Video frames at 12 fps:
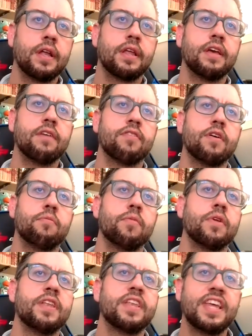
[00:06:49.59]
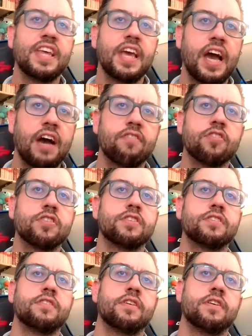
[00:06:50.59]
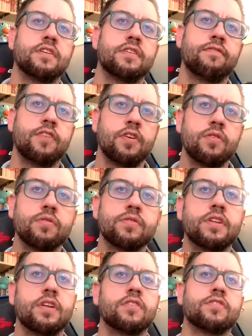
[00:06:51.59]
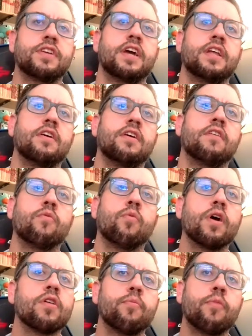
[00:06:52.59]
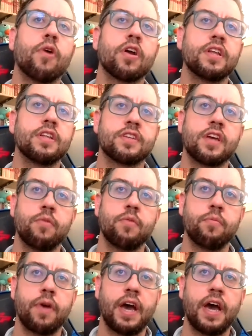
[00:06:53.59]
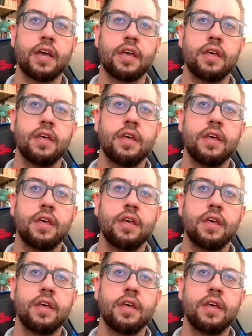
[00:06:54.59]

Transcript: and give them de-averaged views and understanding of where the market is coming back